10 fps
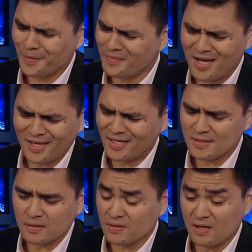up in you
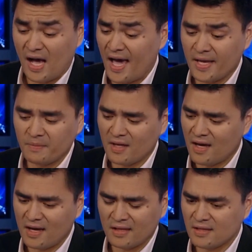that doesn't
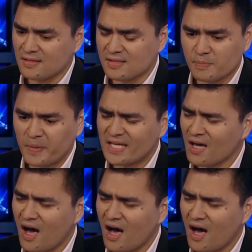let you accept those facts?